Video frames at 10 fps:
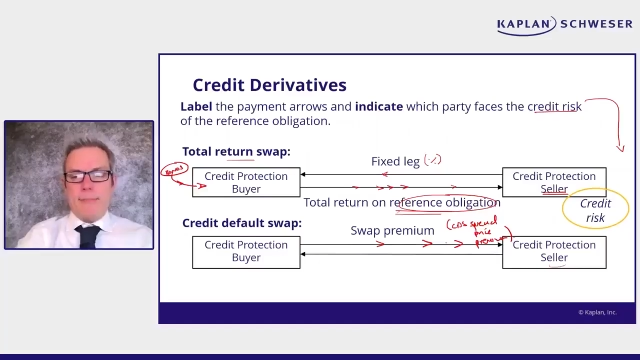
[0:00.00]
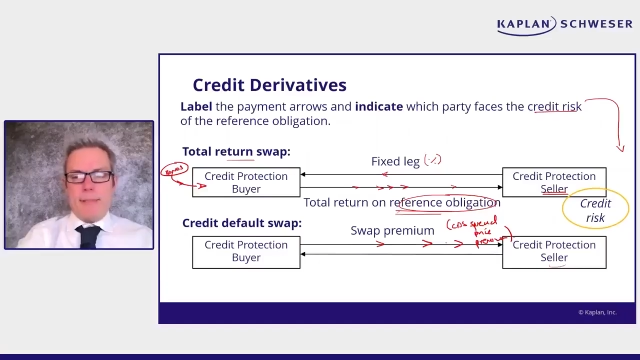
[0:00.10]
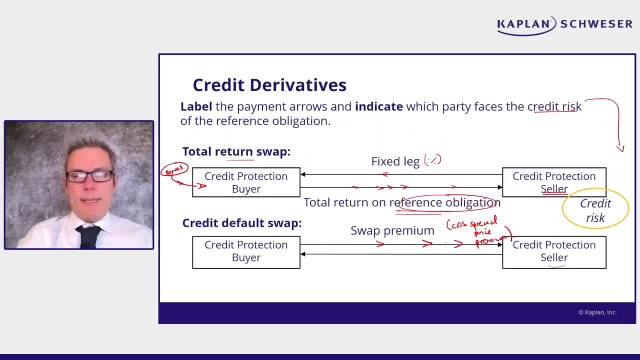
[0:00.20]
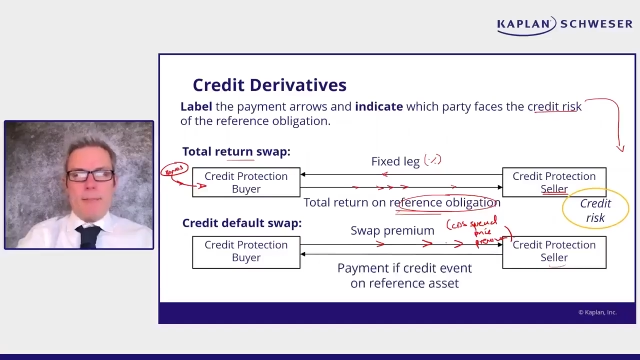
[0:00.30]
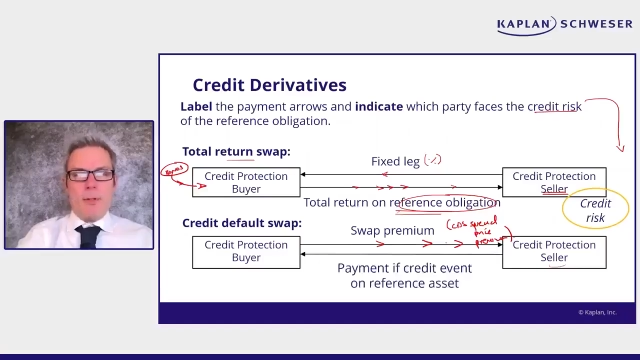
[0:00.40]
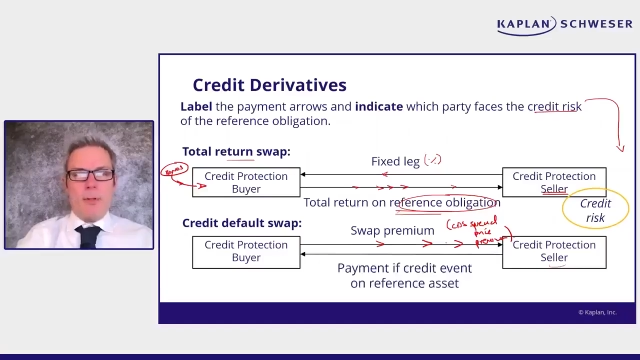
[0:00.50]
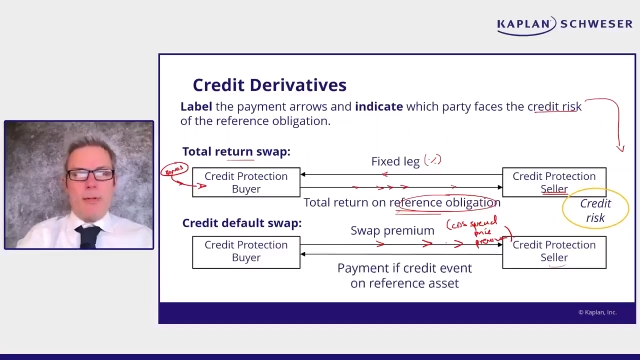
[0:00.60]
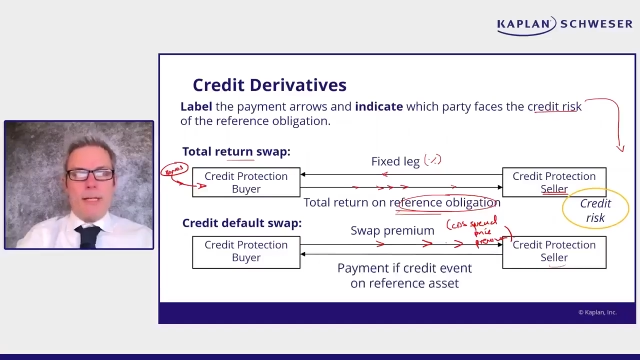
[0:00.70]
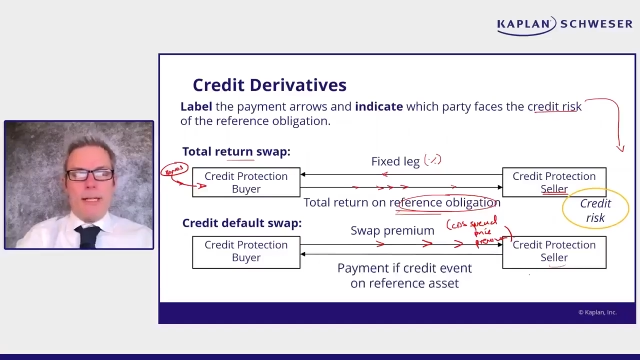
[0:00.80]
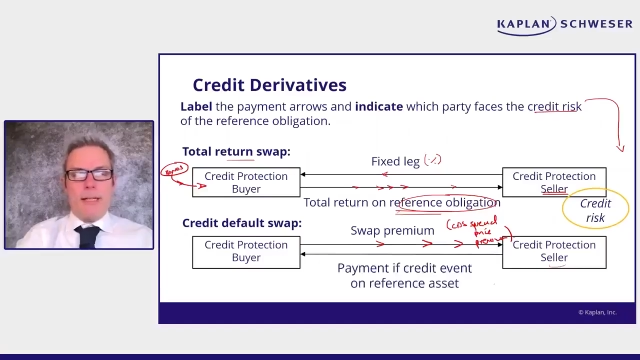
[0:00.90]
payment
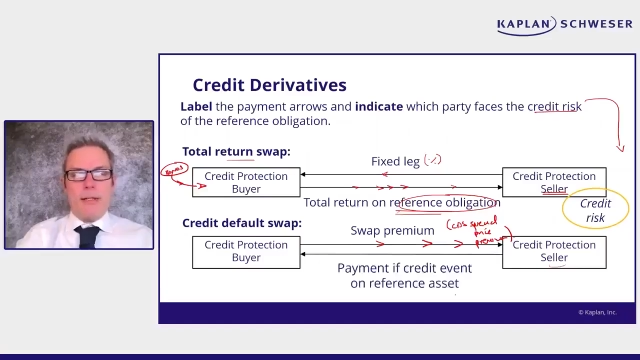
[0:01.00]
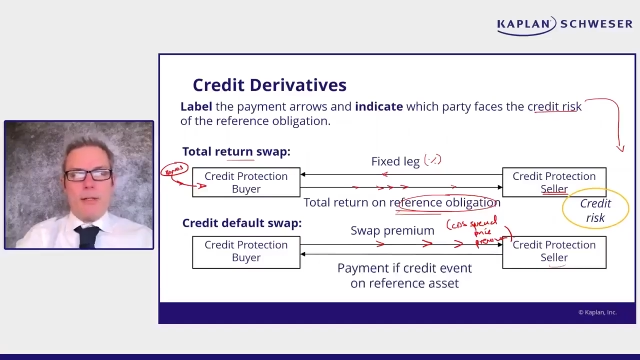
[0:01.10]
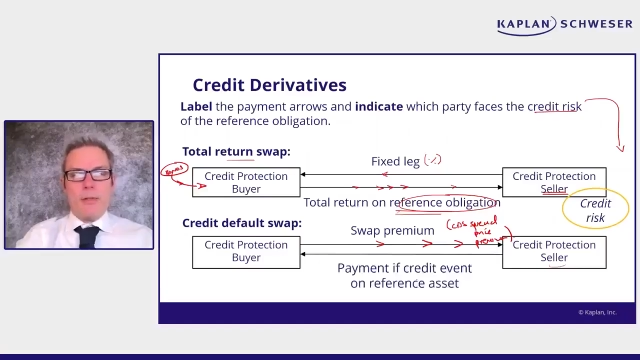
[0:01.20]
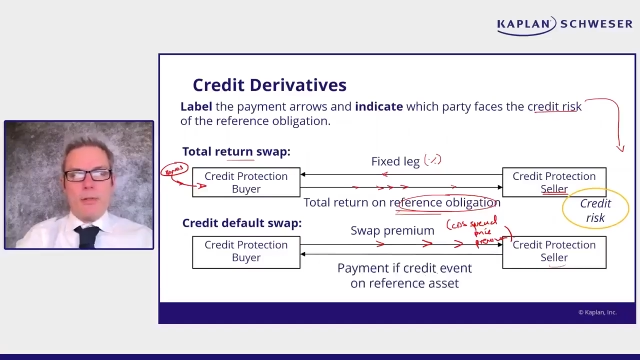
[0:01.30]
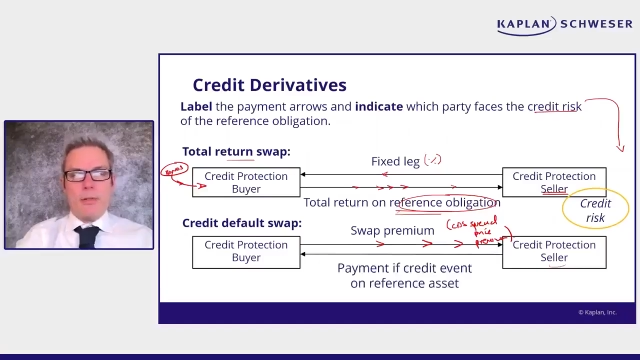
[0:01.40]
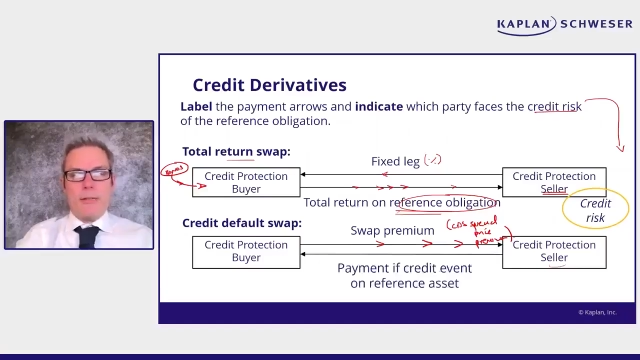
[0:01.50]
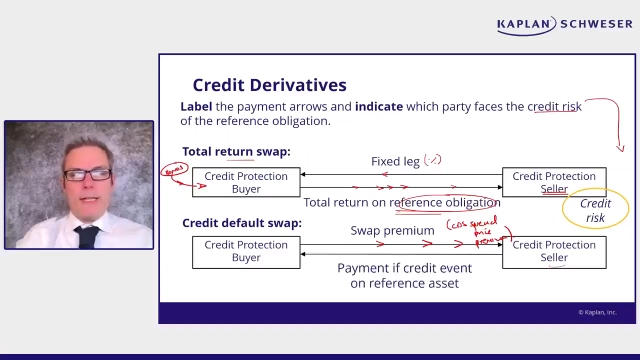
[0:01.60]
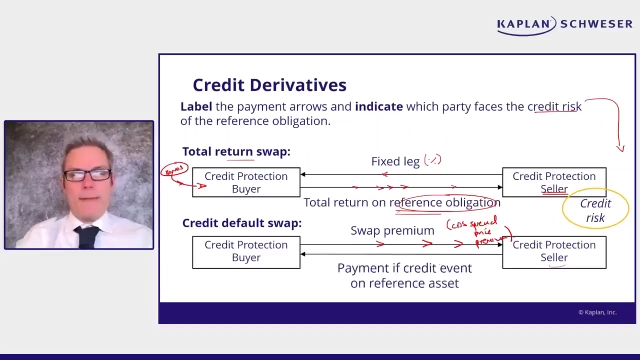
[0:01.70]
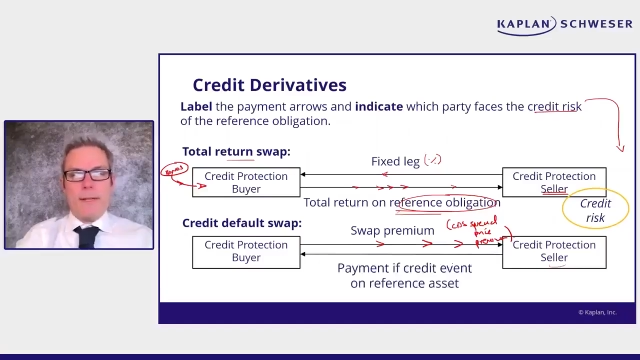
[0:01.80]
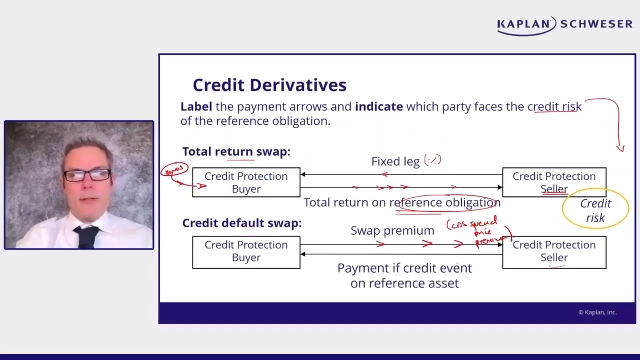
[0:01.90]
on a credit
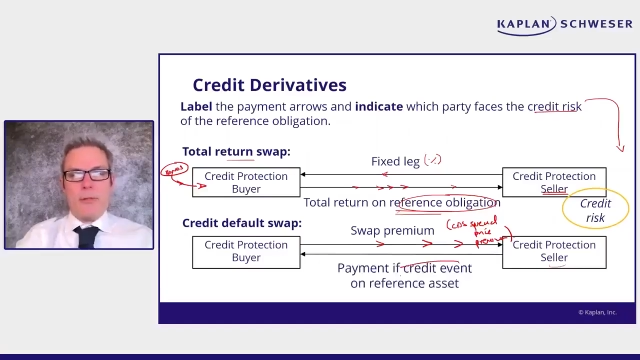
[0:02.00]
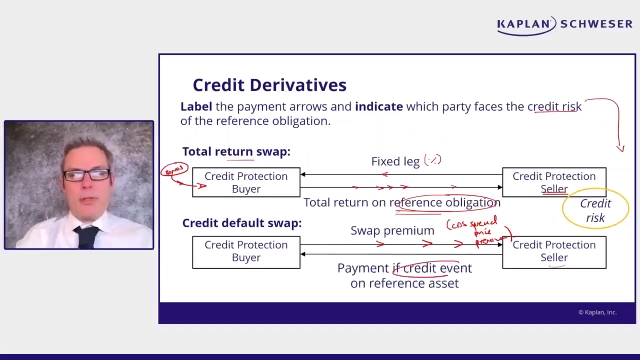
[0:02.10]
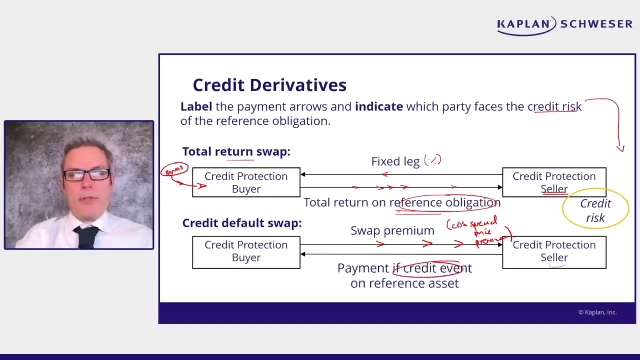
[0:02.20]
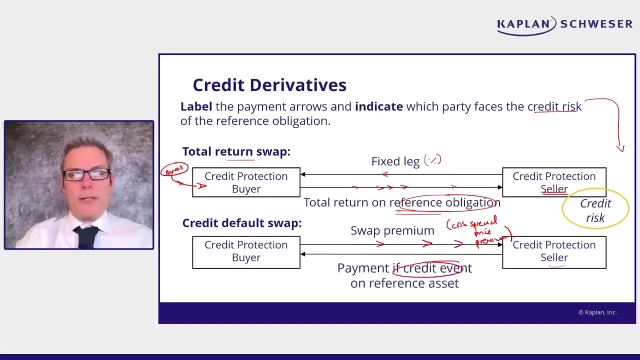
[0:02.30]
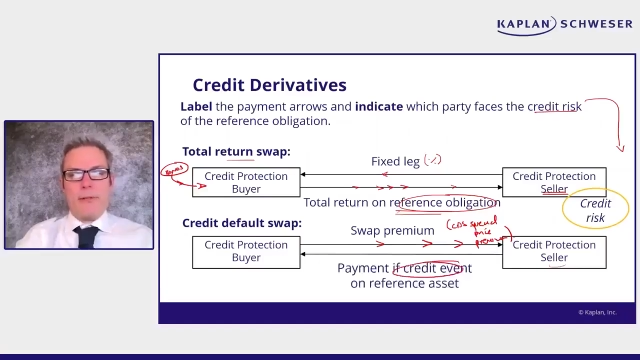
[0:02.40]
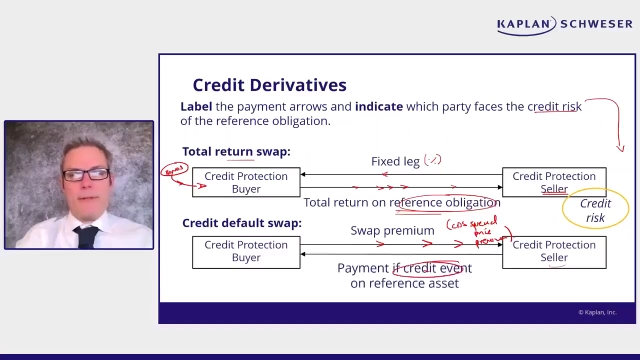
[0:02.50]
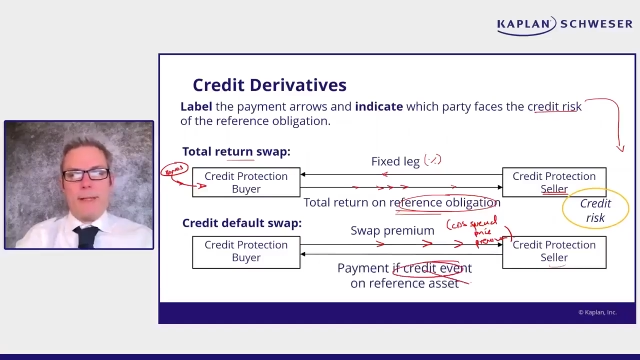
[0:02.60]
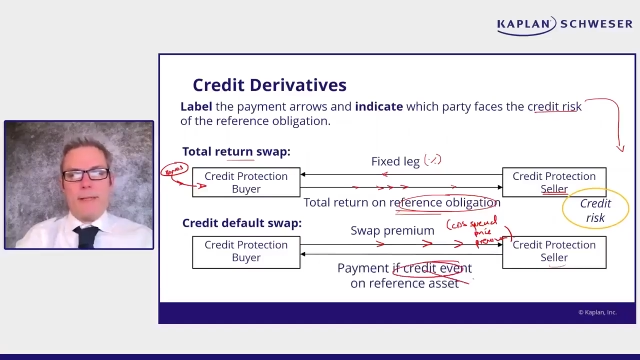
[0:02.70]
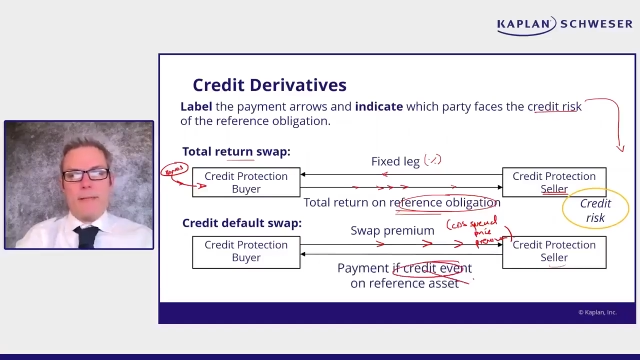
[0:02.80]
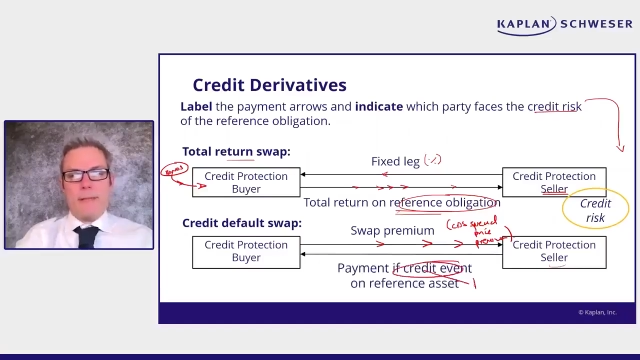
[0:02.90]
event or a trigger event.